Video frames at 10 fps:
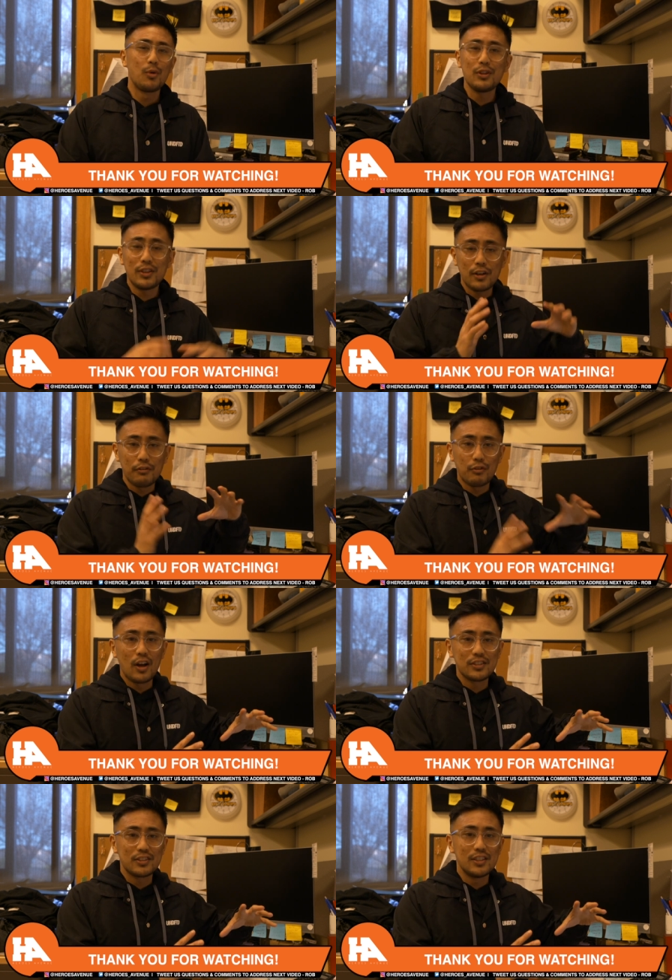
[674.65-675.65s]
What do you think of
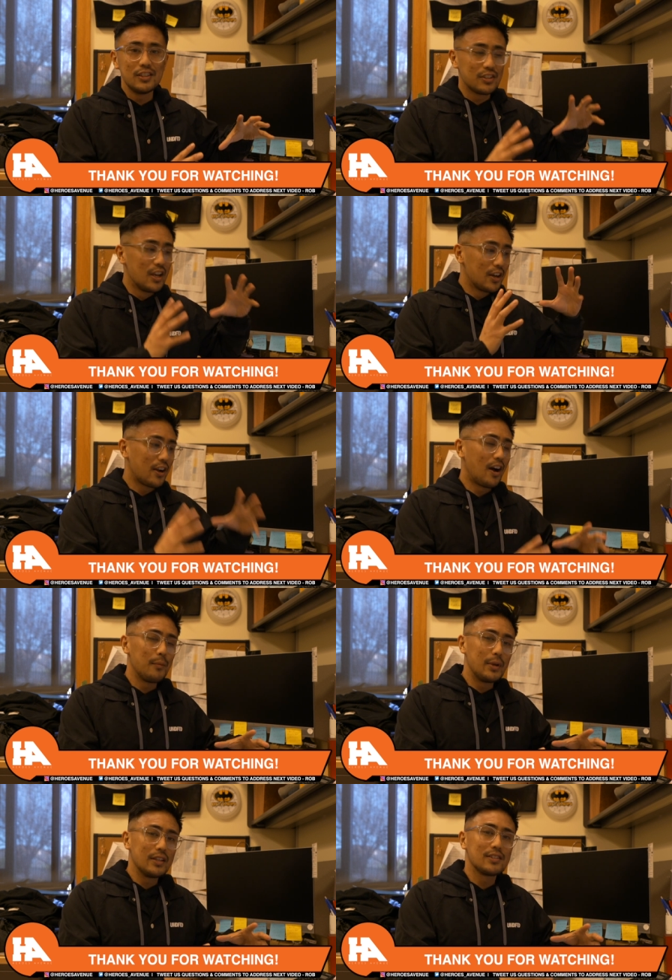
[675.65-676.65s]
Frosty's
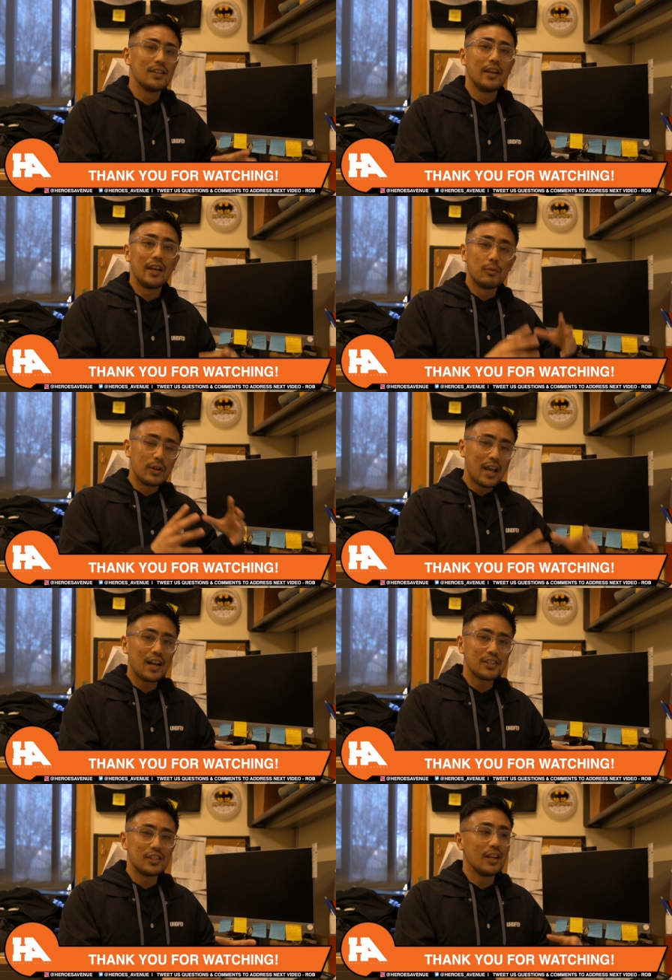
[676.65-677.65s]
comments and
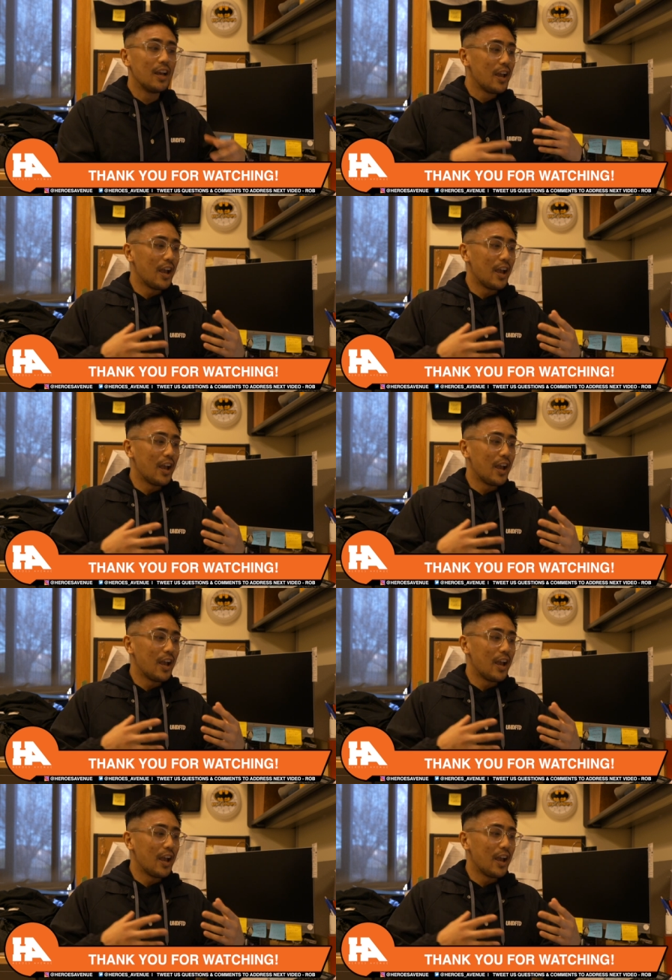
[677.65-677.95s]
reaction?